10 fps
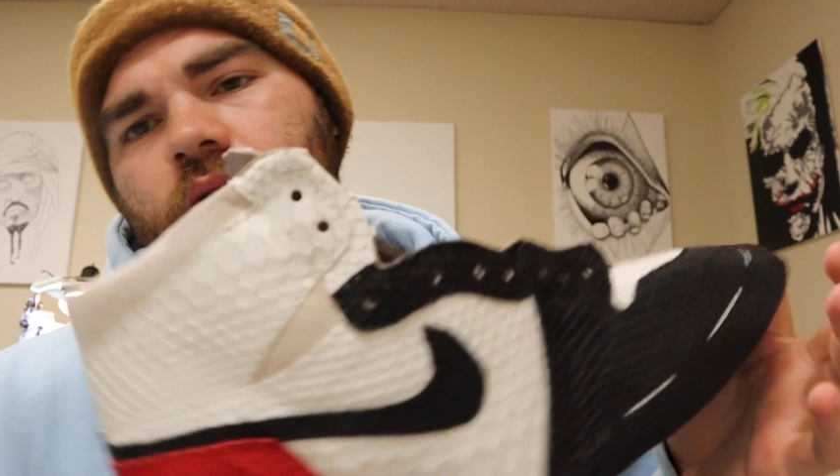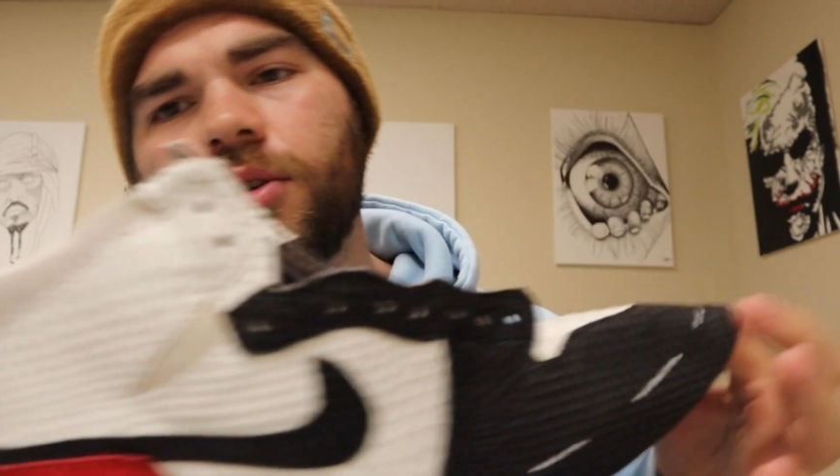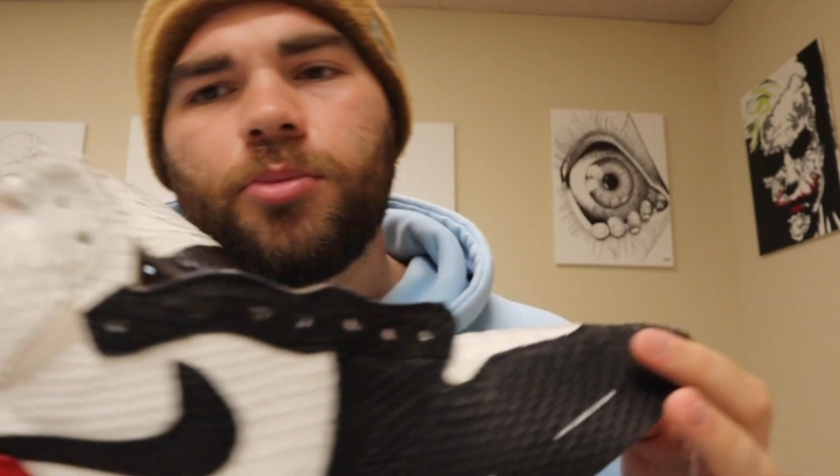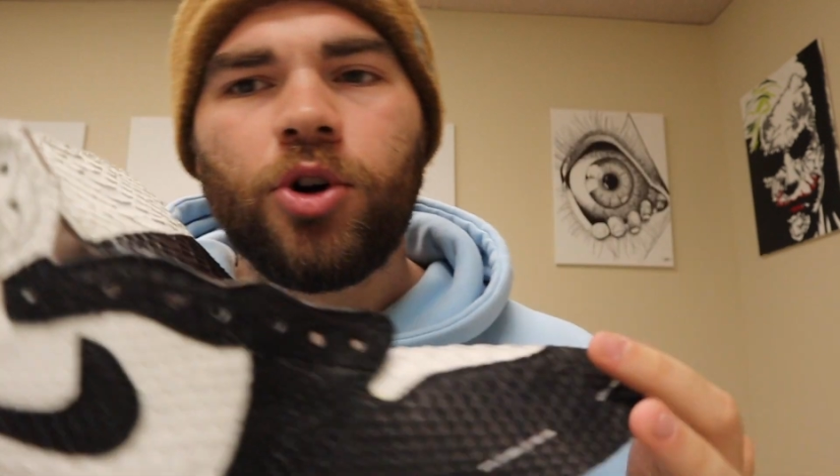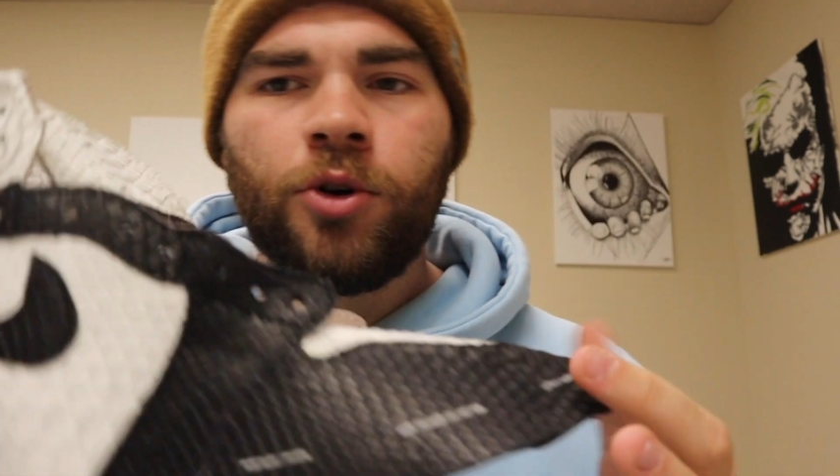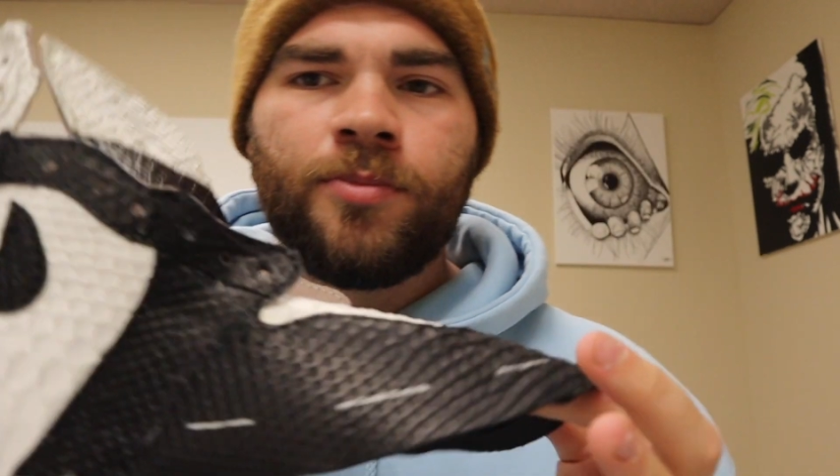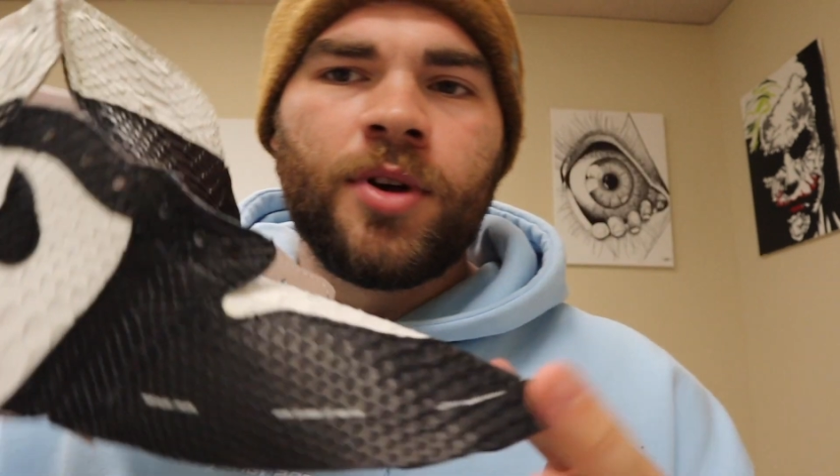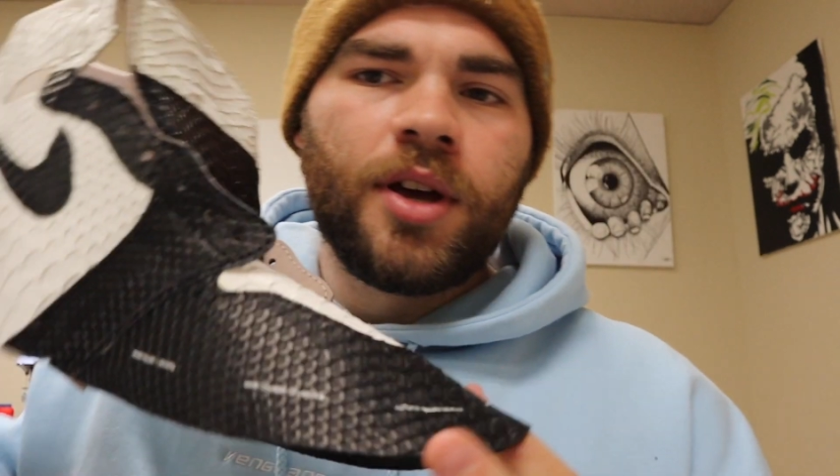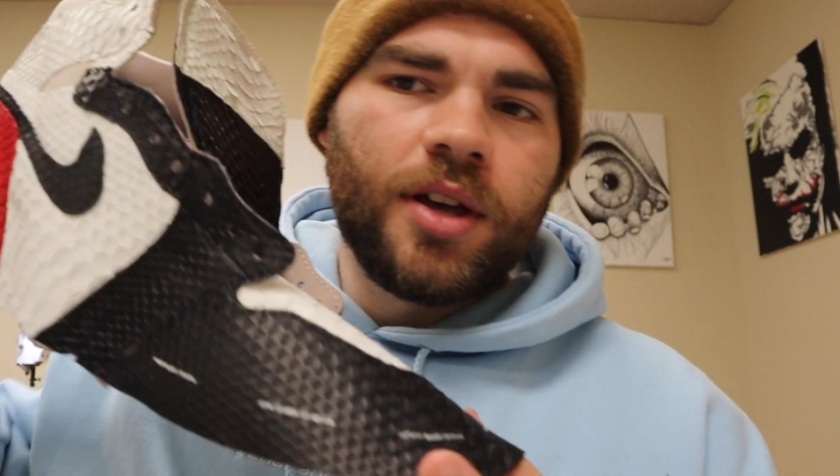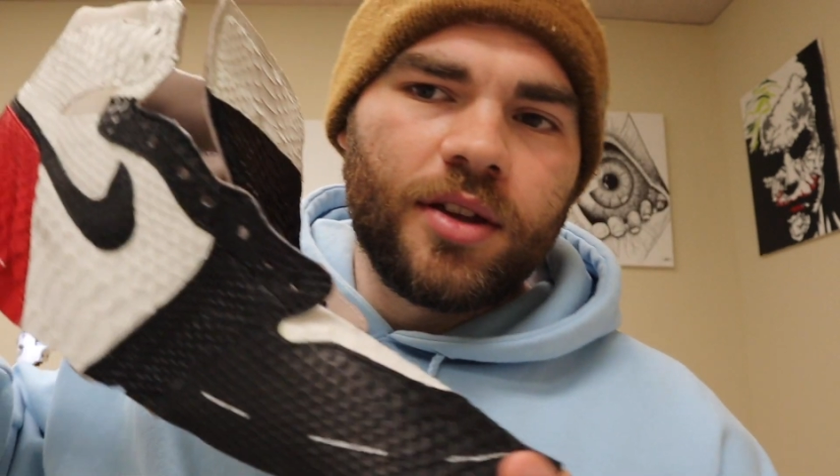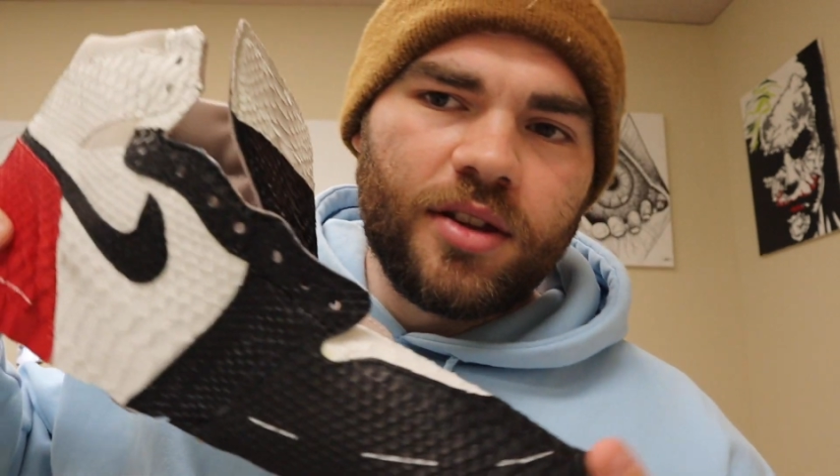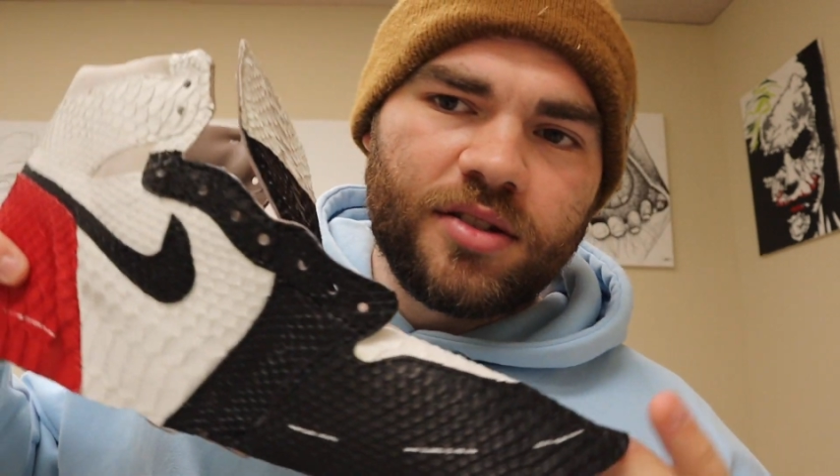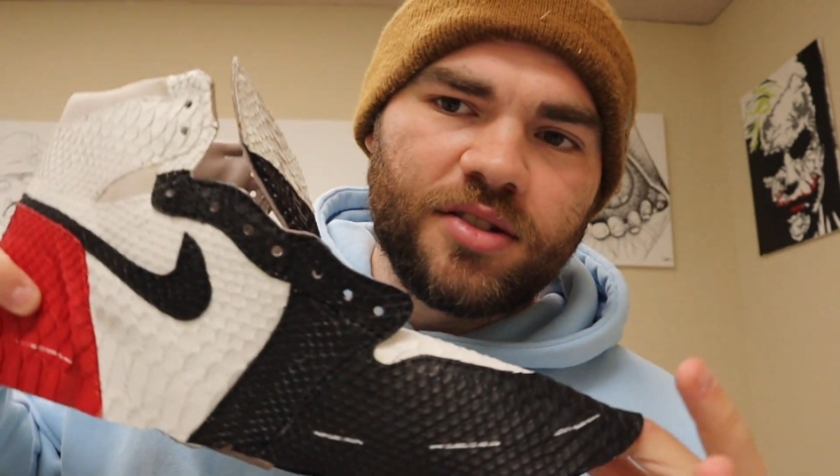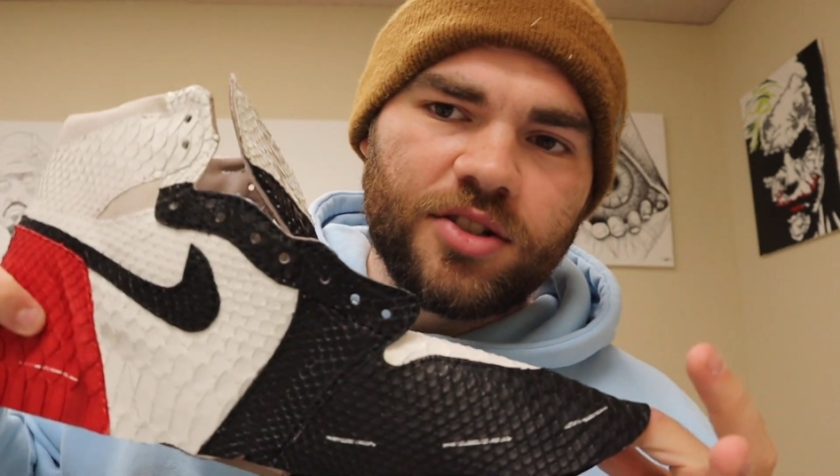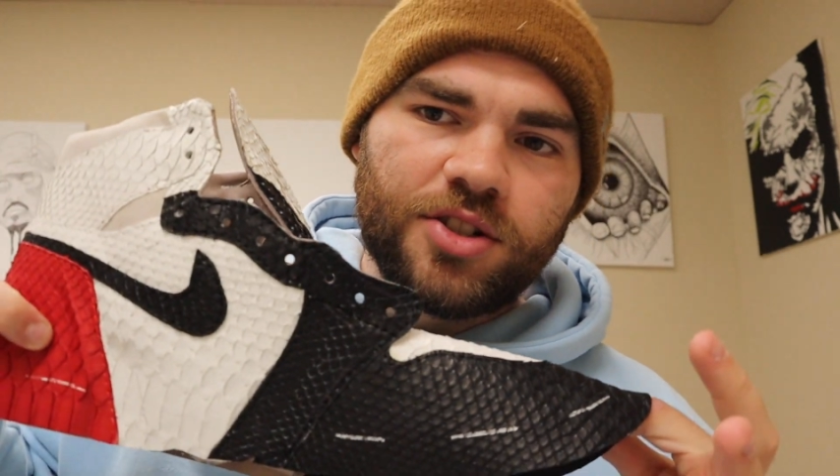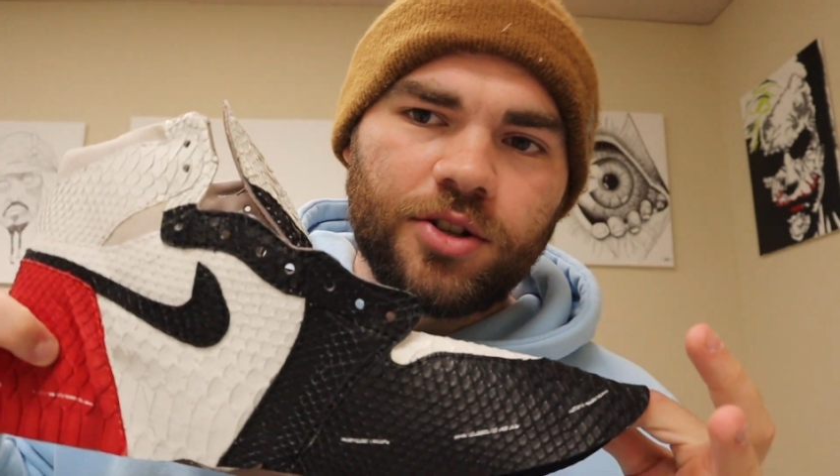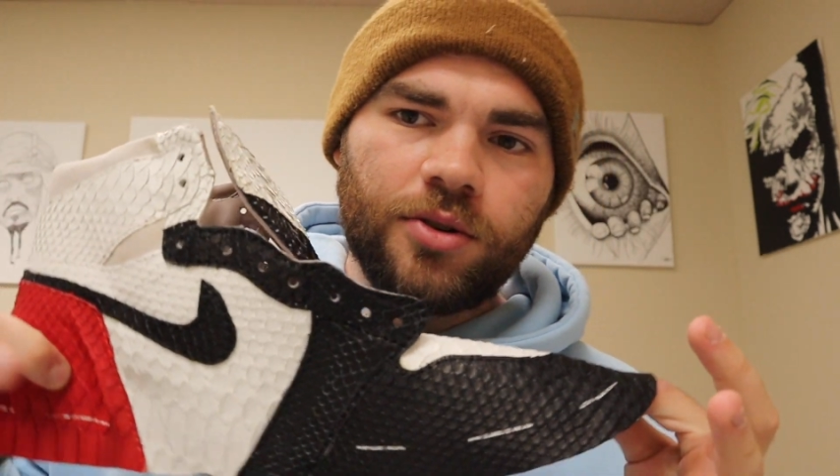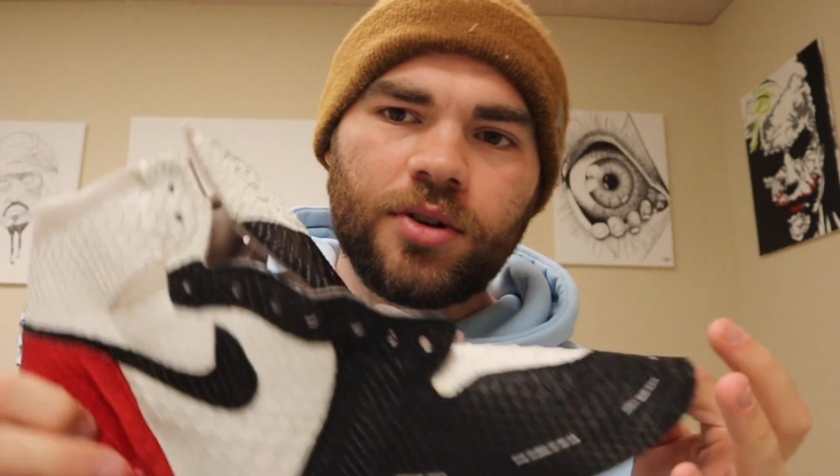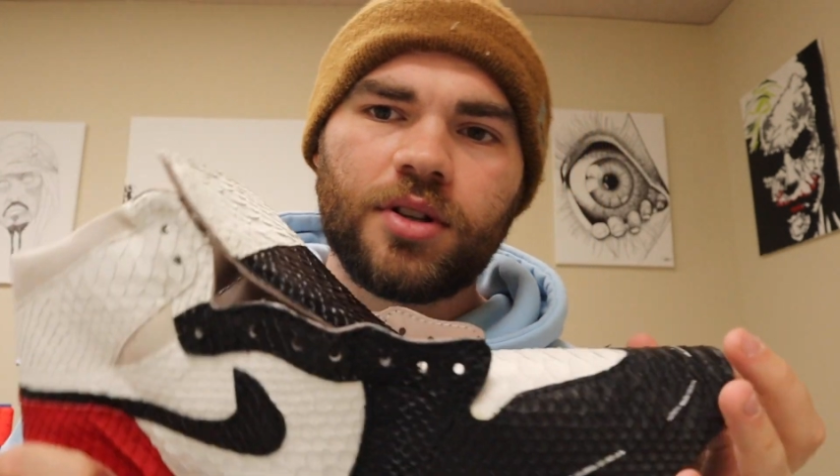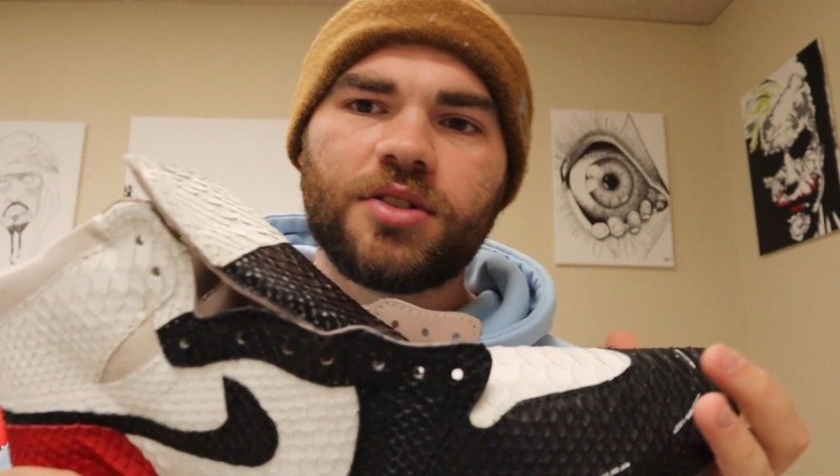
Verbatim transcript: So boom, this is the shoe.